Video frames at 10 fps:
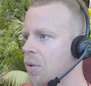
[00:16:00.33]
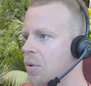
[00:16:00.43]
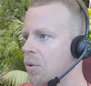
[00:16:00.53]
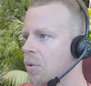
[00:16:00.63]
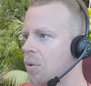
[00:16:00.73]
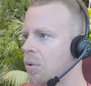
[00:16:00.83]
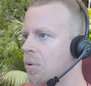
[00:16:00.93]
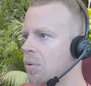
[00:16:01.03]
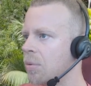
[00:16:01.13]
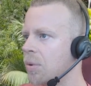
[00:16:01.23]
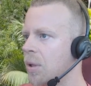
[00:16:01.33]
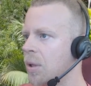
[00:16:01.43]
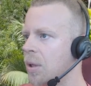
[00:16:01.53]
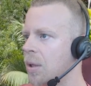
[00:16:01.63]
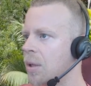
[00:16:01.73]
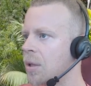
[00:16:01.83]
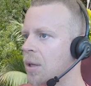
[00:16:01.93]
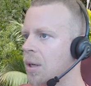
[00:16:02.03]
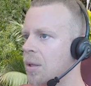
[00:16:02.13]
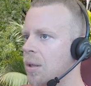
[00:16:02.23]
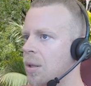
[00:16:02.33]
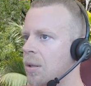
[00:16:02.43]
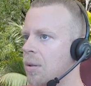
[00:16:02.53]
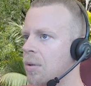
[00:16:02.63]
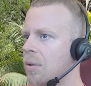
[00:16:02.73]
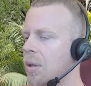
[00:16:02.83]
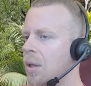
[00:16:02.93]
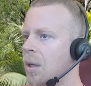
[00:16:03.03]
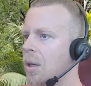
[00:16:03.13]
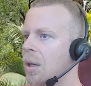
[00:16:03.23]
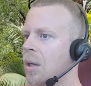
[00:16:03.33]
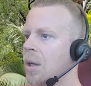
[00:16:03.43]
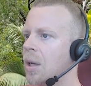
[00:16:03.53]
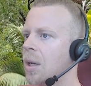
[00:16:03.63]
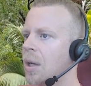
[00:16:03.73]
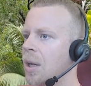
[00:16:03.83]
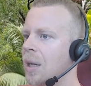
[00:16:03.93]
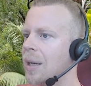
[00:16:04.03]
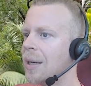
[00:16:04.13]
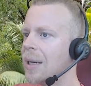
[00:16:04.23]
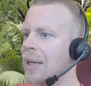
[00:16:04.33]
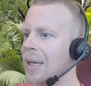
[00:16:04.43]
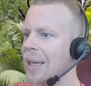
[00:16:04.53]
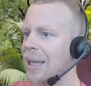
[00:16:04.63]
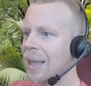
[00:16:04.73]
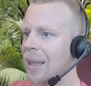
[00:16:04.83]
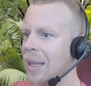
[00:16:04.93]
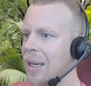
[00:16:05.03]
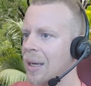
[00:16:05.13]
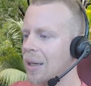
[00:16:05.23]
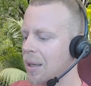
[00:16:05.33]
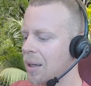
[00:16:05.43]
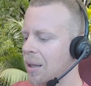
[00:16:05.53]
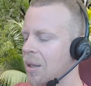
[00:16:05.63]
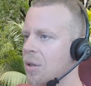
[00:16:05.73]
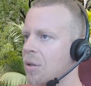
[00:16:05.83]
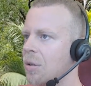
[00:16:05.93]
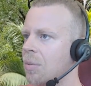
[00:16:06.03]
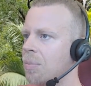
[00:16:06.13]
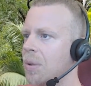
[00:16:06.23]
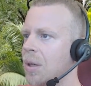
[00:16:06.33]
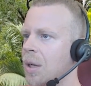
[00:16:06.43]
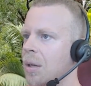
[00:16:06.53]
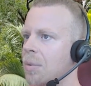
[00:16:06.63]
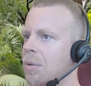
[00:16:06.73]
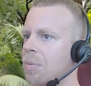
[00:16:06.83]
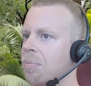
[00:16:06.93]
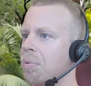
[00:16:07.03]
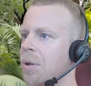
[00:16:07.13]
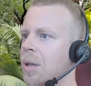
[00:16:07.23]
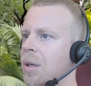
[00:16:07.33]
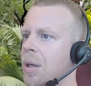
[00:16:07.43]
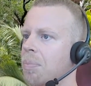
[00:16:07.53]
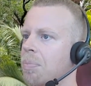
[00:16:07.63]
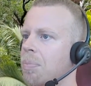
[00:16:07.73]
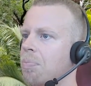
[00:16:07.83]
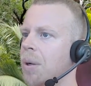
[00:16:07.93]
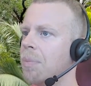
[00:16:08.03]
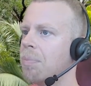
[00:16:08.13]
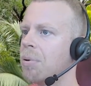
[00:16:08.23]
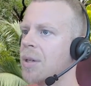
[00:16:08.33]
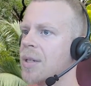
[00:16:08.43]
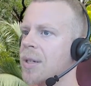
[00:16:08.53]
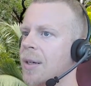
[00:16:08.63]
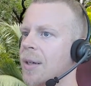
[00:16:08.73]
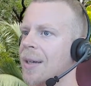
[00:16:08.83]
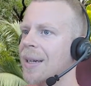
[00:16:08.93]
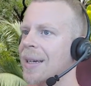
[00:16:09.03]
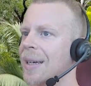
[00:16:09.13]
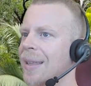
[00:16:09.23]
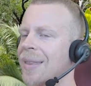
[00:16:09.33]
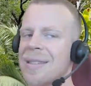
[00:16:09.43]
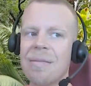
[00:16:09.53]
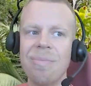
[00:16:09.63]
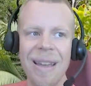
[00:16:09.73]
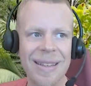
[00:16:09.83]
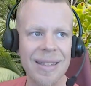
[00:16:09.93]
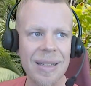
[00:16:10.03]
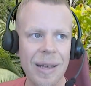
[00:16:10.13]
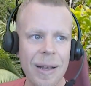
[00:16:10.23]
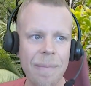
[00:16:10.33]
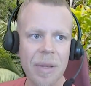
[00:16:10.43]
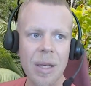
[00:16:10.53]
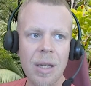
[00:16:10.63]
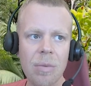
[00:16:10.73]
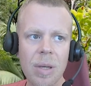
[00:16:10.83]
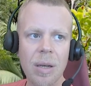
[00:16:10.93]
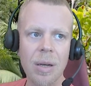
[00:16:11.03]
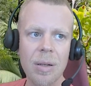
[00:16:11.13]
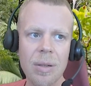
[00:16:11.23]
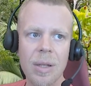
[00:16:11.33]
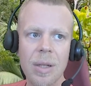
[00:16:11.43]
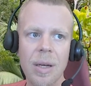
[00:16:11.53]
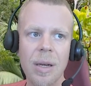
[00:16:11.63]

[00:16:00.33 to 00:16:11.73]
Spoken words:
to, I gotta change that to here, and then I should be able to bring it up by pressing this button. Here we go.